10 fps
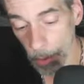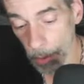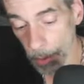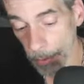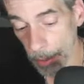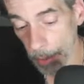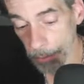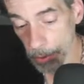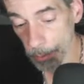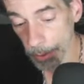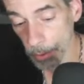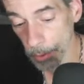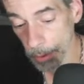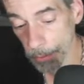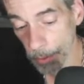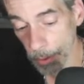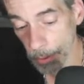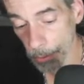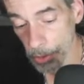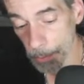And then obviously we can look
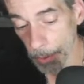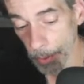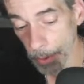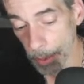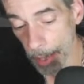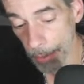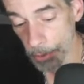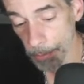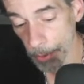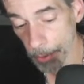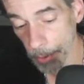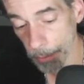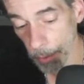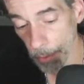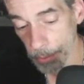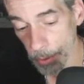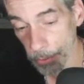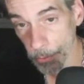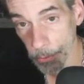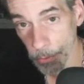in spirit and how spirit evolves
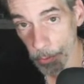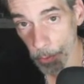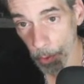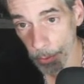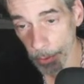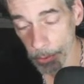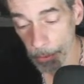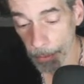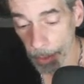into all these.